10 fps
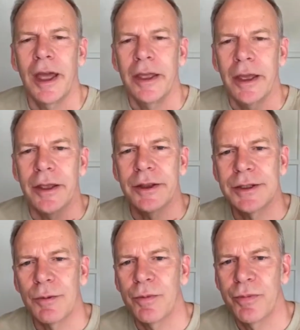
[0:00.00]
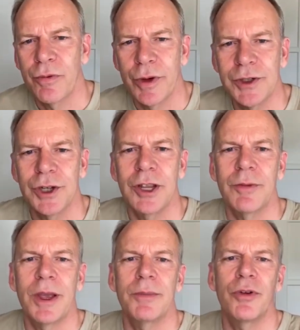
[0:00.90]
There's a question here
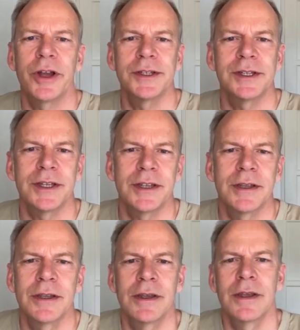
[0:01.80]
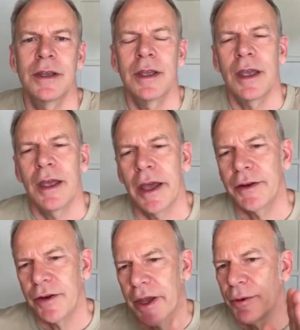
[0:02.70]
about pricing.
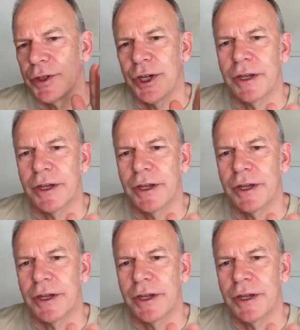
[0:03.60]
I would charge